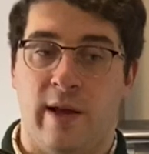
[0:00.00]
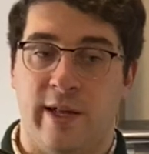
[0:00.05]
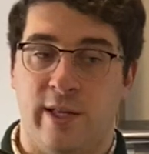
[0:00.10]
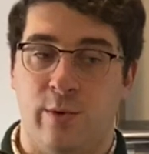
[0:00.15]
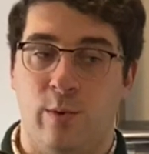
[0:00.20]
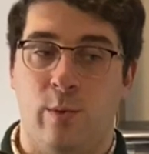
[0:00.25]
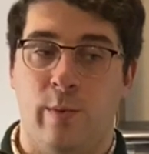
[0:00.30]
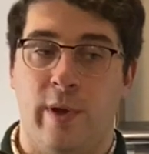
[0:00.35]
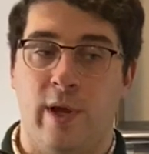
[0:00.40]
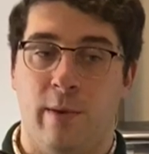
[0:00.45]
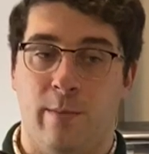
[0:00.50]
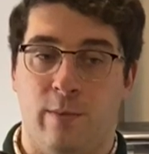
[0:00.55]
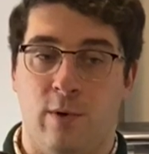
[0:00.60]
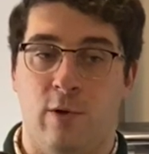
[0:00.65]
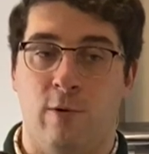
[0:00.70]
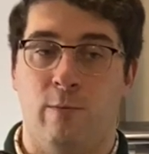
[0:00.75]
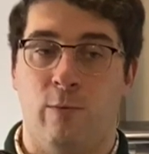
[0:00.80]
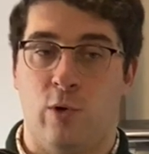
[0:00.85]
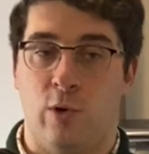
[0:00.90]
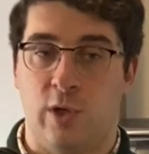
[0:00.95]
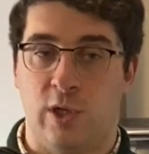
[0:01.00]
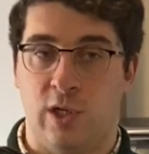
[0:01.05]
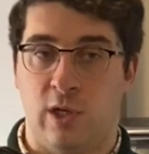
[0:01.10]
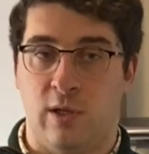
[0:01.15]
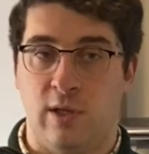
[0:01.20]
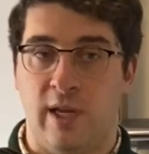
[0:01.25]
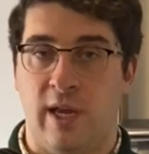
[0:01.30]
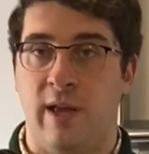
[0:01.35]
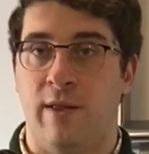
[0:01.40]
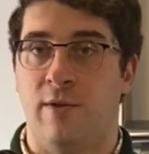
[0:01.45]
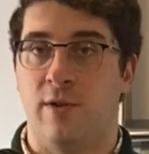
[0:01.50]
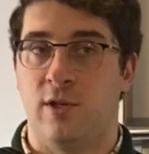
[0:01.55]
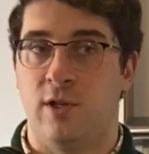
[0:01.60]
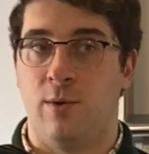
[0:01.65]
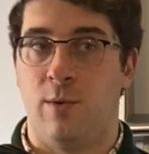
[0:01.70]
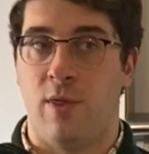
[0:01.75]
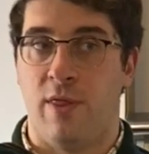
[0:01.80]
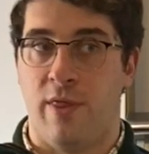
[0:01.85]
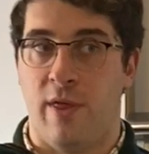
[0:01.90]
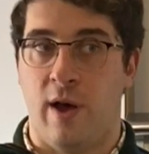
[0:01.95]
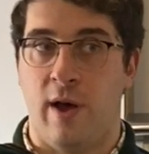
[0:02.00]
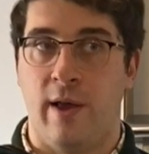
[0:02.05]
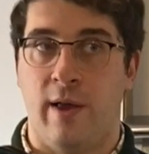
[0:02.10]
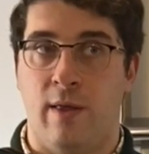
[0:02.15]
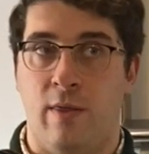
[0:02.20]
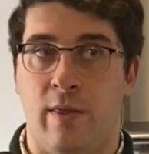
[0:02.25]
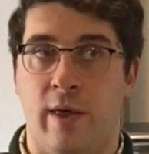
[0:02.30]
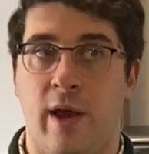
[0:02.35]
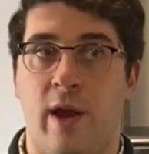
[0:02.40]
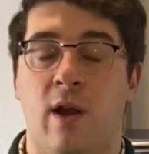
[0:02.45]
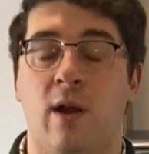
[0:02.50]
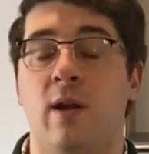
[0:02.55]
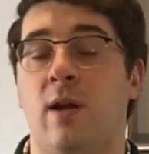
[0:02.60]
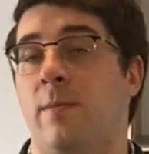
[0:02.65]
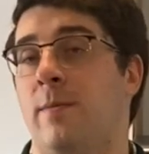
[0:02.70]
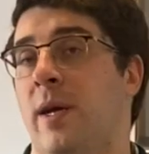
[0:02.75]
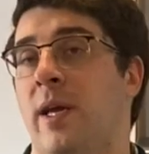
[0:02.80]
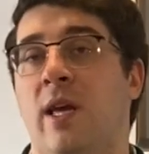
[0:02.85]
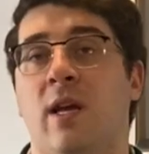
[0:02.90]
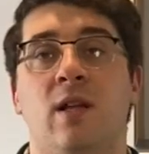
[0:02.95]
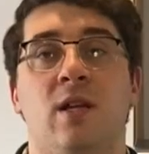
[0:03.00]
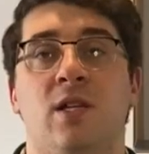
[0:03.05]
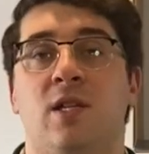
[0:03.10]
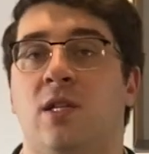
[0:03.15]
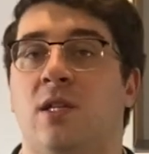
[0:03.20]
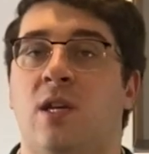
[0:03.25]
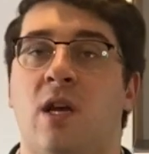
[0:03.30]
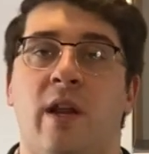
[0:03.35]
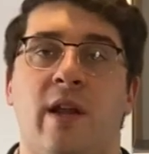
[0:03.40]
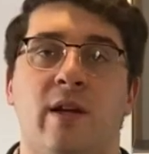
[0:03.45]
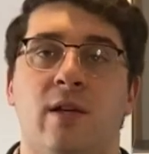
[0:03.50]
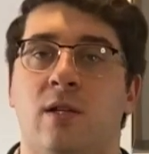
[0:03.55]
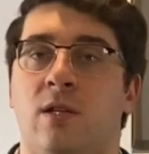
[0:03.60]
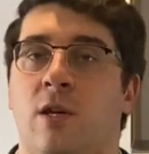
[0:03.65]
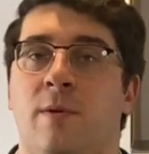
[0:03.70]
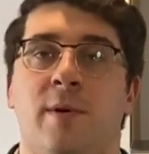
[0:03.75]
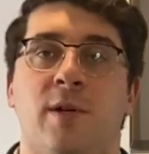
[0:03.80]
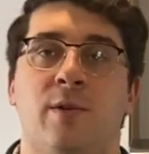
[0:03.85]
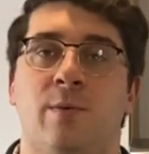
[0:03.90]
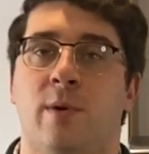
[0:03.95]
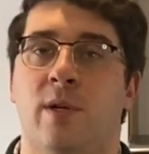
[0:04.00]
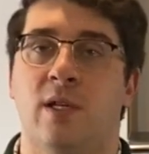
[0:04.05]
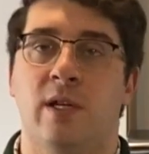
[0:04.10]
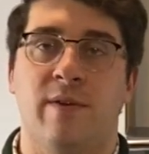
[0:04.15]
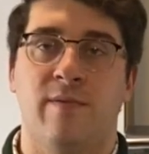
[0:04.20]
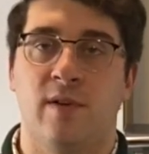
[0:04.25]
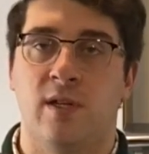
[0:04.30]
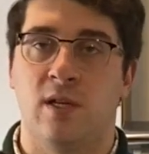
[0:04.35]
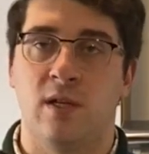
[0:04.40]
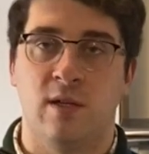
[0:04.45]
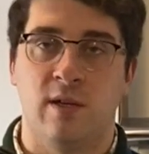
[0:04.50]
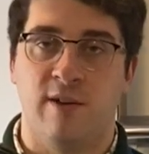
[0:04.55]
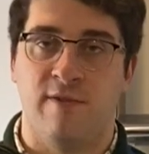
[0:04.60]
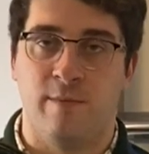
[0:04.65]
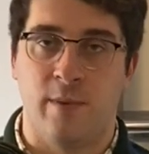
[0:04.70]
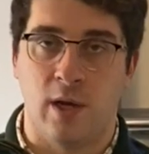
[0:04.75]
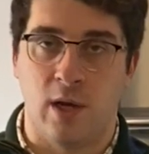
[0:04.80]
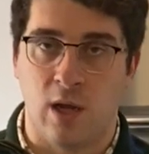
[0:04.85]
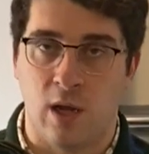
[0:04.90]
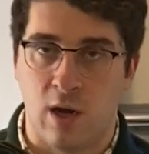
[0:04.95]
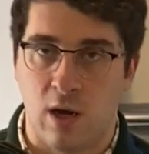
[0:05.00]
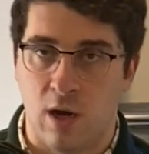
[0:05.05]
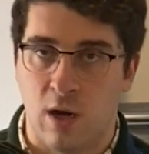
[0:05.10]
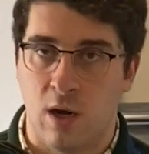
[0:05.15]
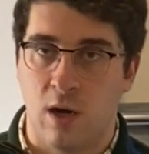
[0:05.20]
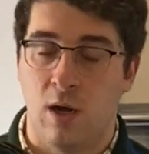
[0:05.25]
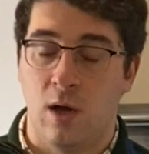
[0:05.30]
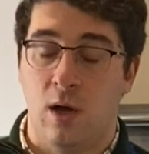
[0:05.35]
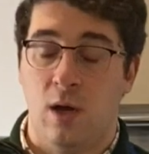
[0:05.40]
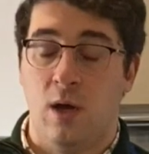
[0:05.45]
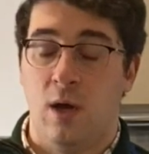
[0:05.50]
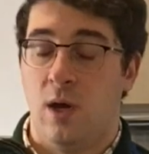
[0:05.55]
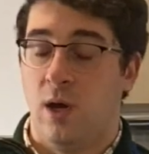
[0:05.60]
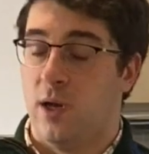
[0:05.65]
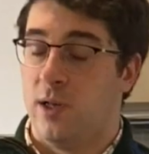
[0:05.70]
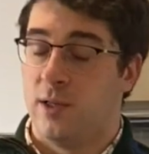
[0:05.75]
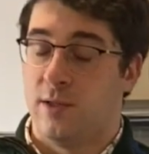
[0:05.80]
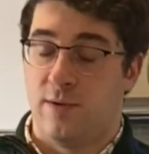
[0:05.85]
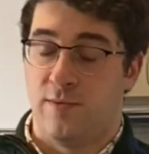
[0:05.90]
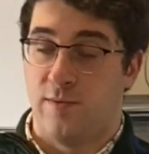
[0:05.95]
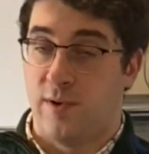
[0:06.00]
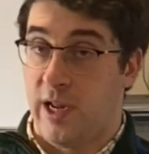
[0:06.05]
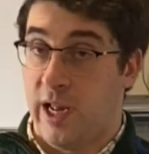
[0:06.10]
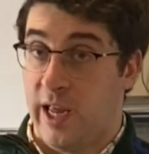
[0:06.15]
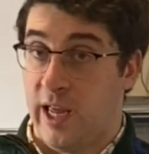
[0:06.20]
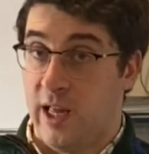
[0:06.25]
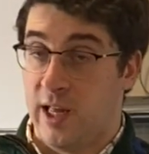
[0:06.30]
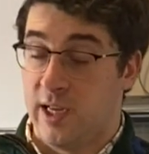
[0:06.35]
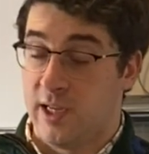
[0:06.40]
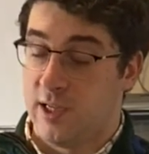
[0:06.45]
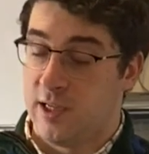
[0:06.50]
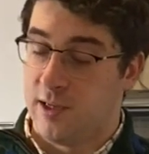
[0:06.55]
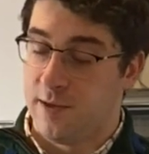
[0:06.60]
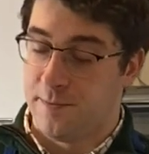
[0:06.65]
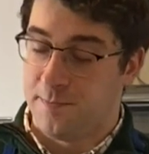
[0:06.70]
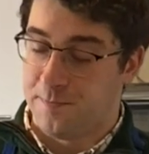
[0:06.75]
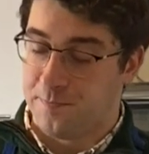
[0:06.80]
that's when we can put more salt in. There's no the in there. My English is getting so much worse ever since I've been here. It's ridiculous.